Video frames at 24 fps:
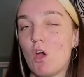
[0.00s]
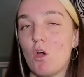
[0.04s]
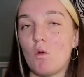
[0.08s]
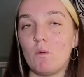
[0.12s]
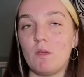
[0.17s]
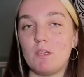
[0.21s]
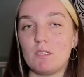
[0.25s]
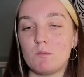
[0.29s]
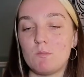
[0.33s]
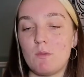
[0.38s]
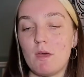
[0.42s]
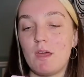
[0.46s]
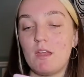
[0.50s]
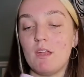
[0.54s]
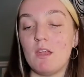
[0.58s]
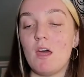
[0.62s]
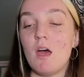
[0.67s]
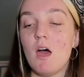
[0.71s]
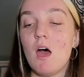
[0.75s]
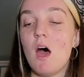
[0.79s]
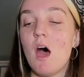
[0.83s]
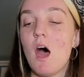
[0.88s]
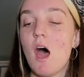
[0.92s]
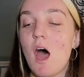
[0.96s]
always
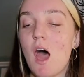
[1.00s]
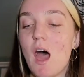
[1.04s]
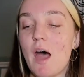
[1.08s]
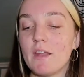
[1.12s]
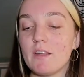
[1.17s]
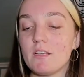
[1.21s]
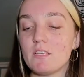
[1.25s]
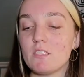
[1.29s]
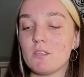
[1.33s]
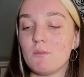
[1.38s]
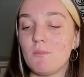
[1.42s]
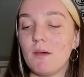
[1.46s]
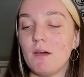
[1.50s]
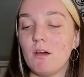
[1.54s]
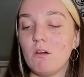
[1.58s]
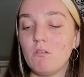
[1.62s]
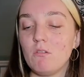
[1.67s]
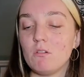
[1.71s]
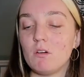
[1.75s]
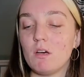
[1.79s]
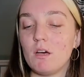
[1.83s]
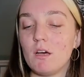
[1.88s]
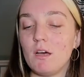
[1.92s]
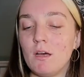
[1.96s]
been honest about.